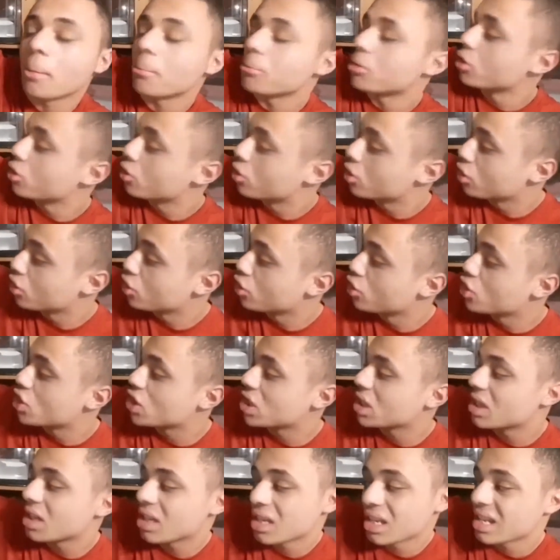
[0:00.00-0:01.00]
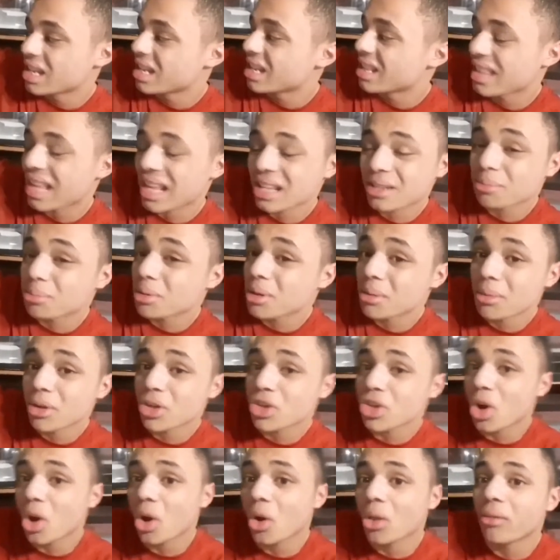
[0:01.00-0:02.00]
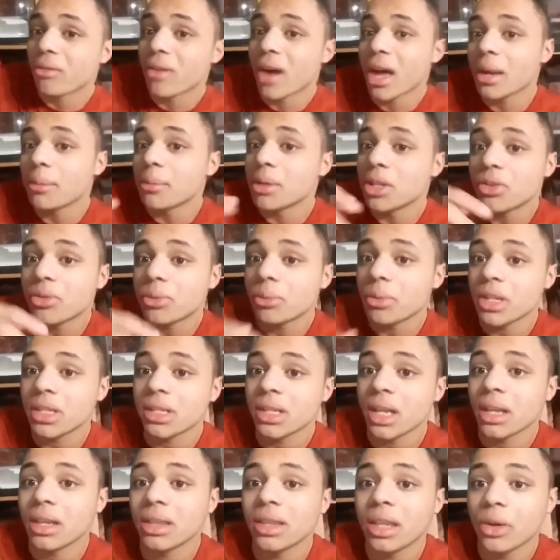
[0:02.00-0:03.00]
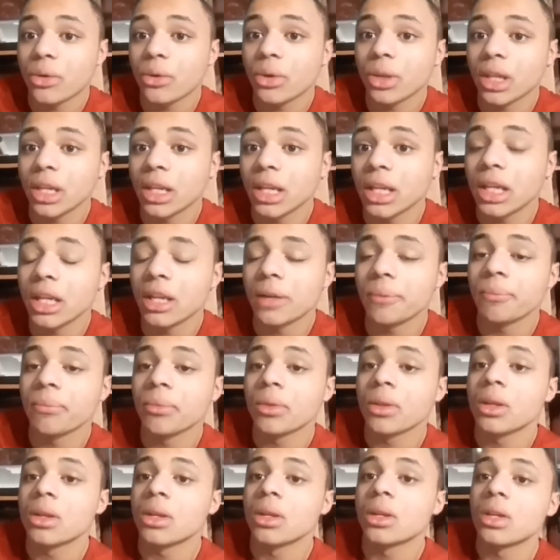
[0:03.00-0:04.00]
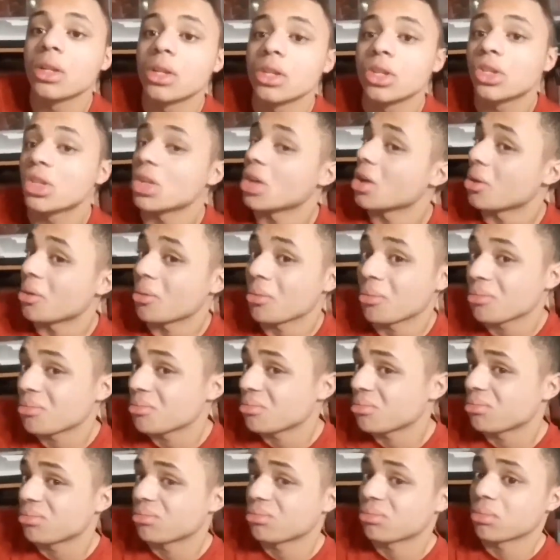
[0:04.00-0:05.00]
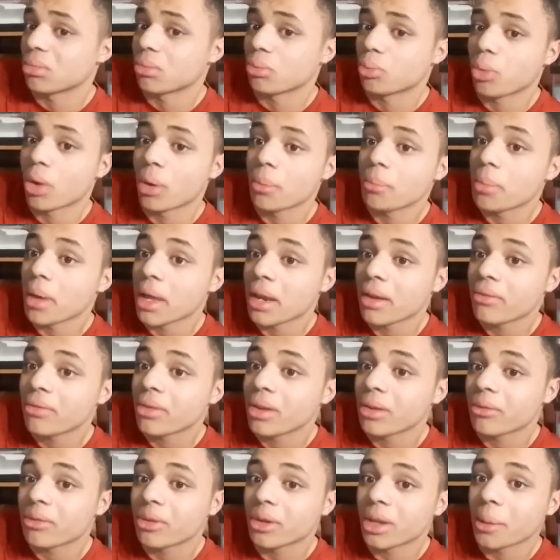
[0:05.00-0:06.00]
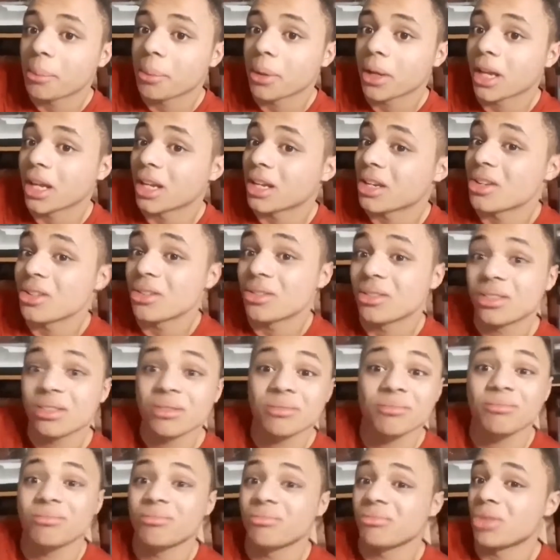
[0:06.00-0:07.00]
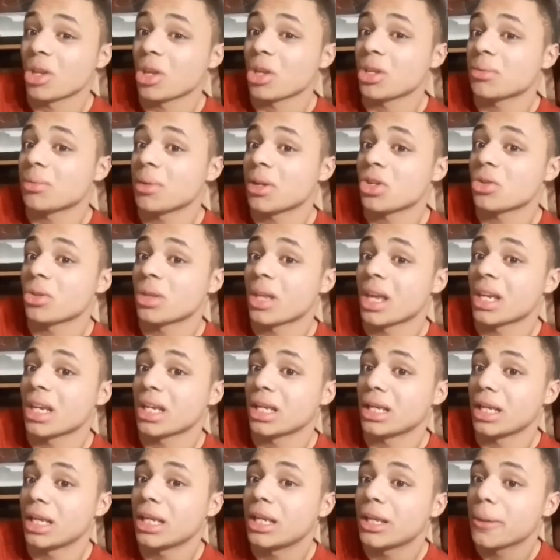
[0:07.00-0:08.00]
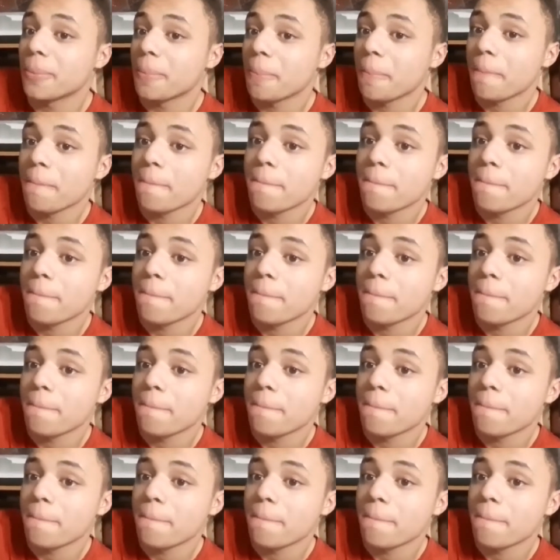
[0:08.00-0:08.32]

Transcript: you can usually, that's pretty much all the vitamins from the sun that they really need. So one benefit for leopard geckos, no special lighting needed.